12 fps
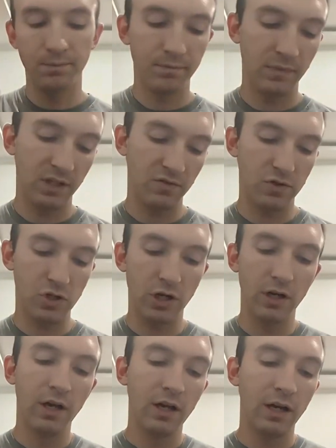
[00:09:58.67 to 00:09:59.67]
that's for
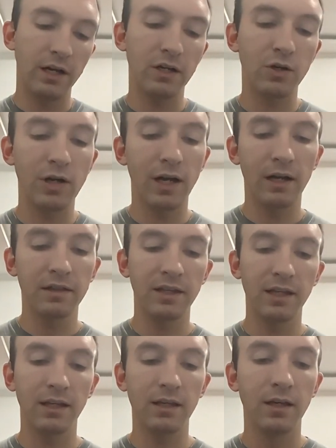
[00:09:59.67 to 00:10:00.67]
sure. I agree. I
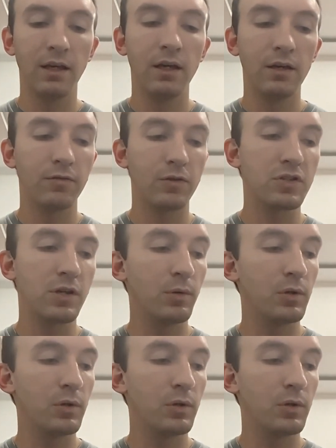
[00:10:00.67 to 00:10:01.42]
think for someone